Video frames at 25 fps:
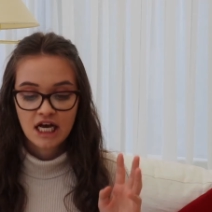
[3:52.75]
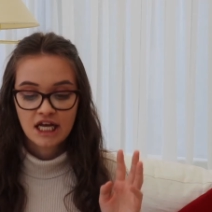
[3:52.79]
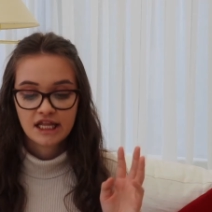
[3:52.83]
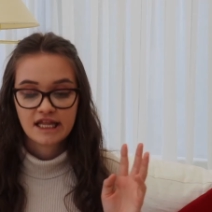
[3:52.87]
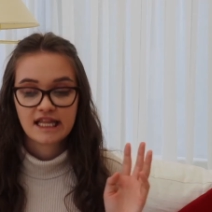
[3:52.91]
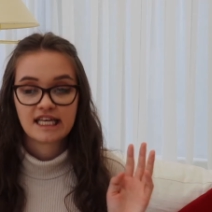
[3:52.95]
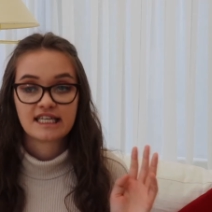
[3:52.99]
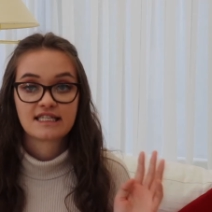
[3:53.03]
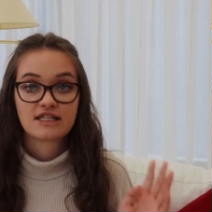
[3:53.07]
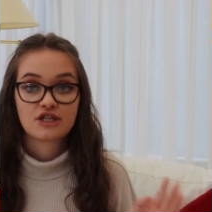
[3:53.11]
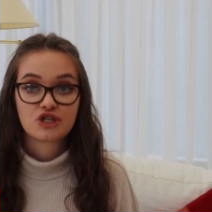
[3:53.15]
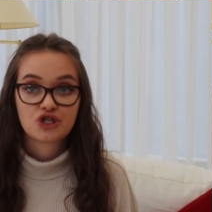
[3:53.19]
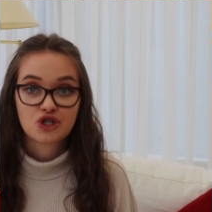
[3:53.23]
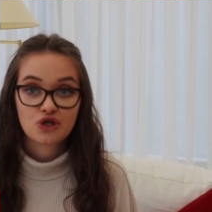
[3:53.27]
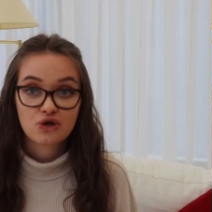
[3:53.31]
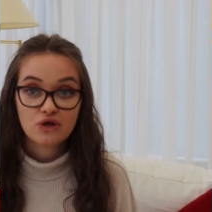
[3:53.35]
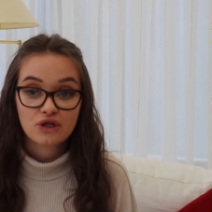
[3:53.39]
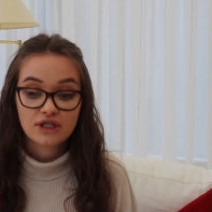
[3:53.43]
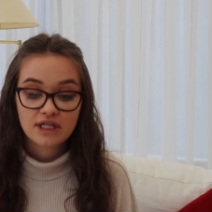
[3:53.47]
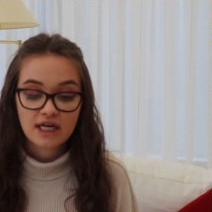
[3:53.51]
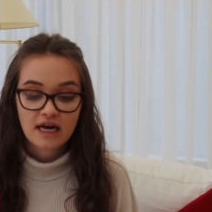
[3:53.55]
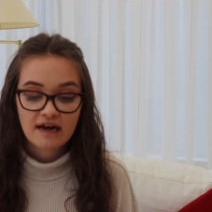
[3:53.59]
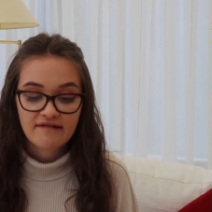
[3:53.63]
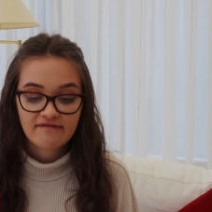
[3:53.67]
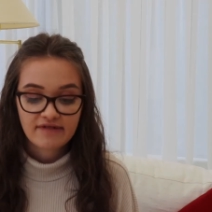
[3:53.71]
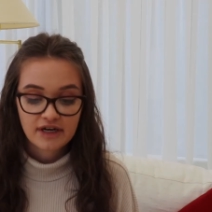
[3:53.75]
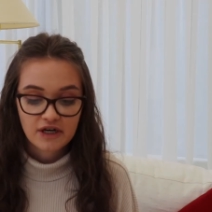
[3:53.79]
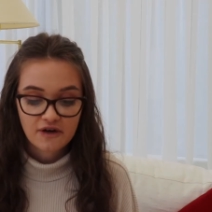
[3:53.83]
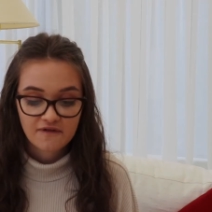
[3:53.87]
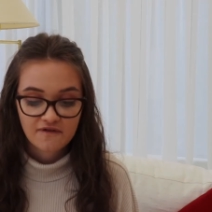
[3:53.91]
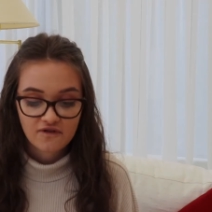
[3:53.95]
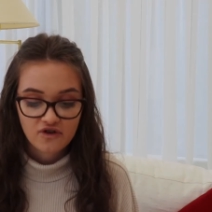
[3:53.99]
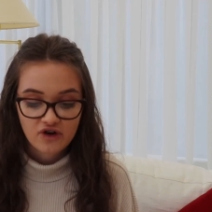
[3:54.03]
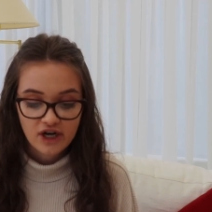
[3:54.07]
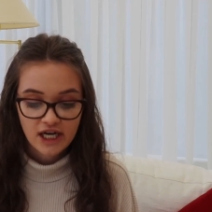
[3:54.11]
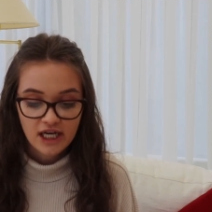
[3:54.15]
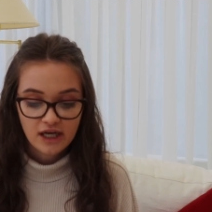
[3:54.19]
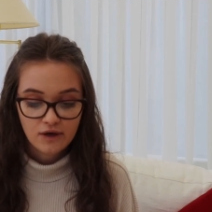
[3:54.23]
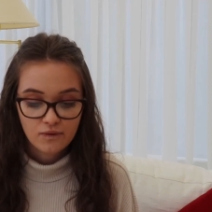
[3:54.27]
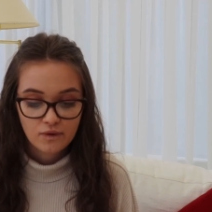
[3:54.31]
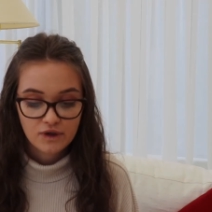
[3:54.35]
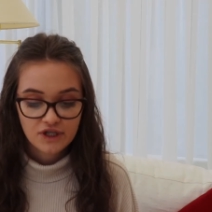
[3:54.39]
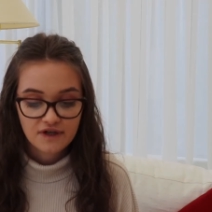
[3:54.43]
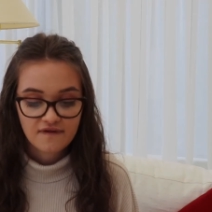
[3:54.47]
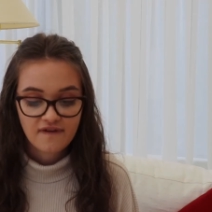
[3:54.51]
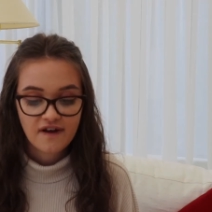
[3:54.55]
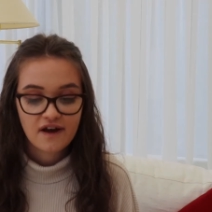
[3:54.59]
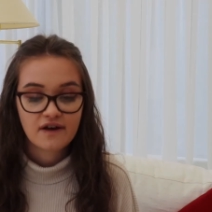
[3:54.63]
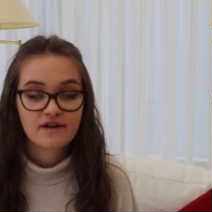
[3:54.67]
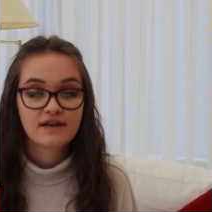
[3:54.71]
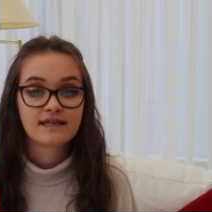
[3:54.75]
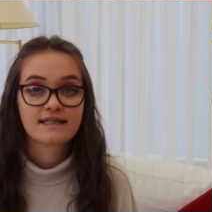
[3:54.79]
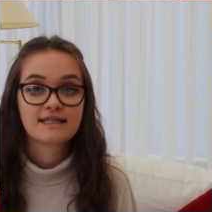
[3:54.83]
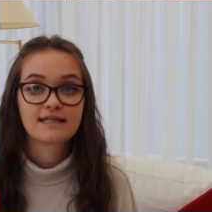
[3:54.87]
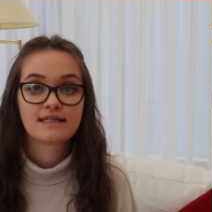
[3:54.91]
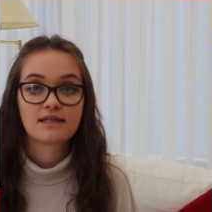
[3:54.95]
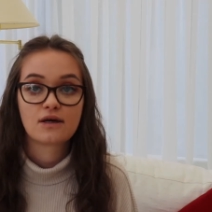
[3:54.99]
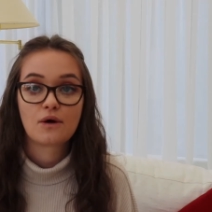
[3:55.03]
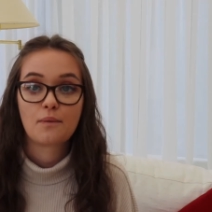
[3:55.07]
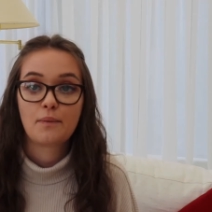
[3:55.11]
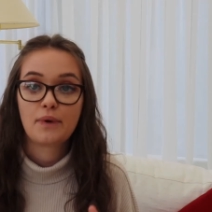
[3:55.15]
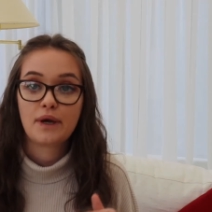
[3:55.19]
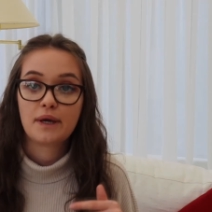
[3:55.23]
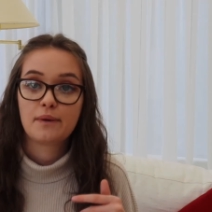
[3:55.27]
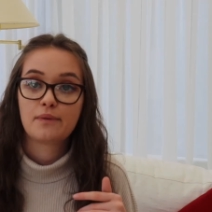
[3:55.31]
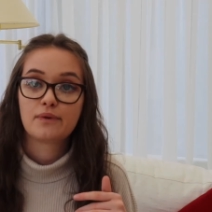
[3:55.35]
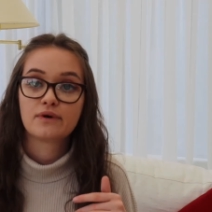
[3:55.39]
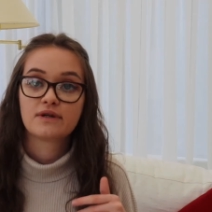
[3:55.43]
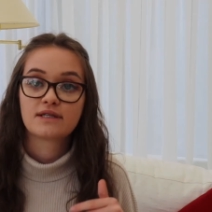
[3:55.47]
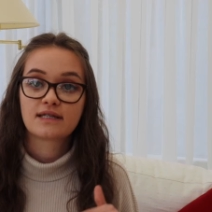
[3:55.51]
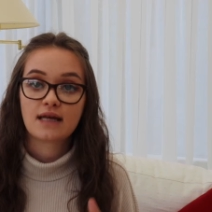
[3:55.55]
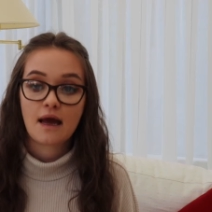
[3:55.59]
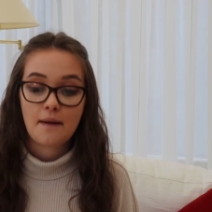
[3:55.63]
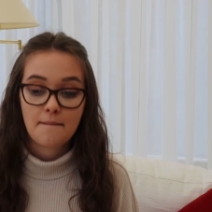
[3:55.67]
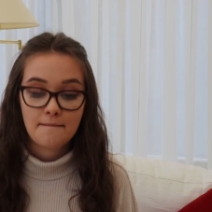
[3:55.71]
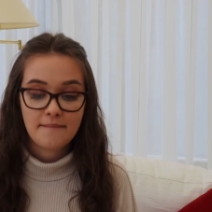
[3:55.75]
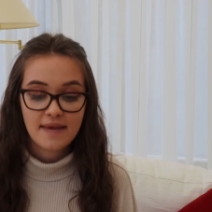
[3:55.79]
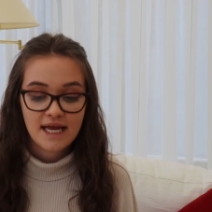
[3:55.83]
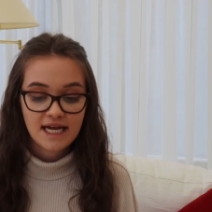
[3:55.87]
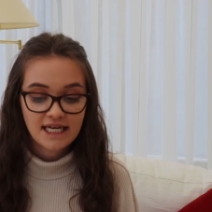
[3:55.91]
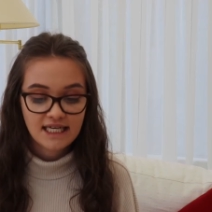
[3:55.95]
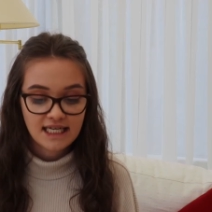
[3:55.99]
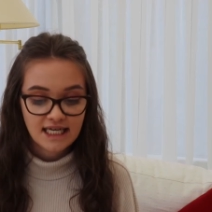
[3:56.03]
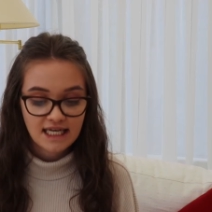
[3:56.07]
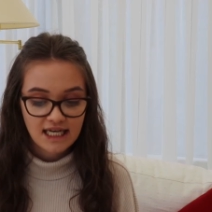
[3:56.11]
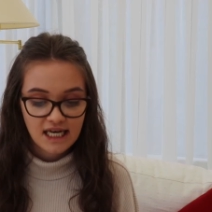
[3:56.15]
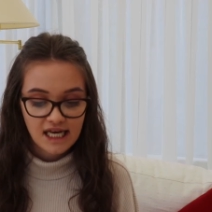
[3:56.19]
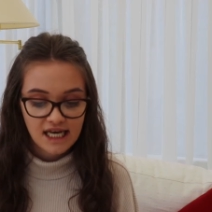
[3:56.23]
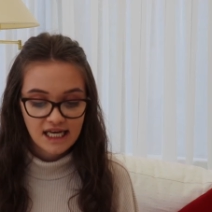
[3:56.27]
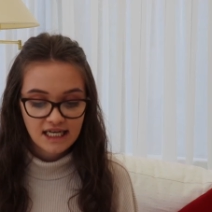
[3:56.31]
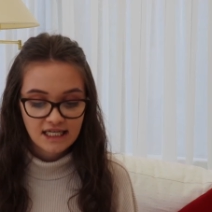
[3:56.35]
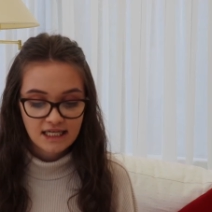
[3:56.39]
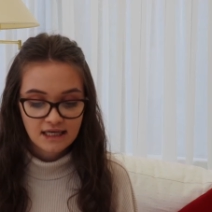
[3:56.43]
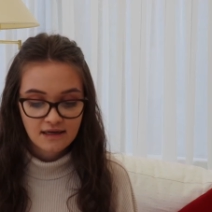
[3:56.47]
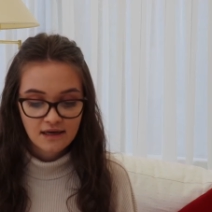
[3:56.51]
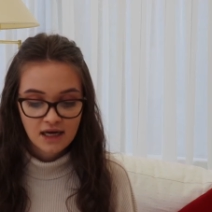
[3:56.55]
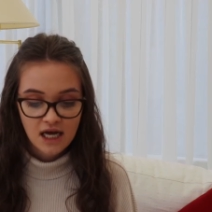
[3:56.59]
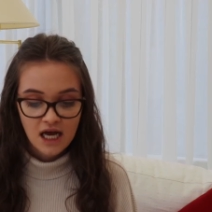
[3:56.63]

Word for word: There's the short-term recovery, which focuses on people's immediate need,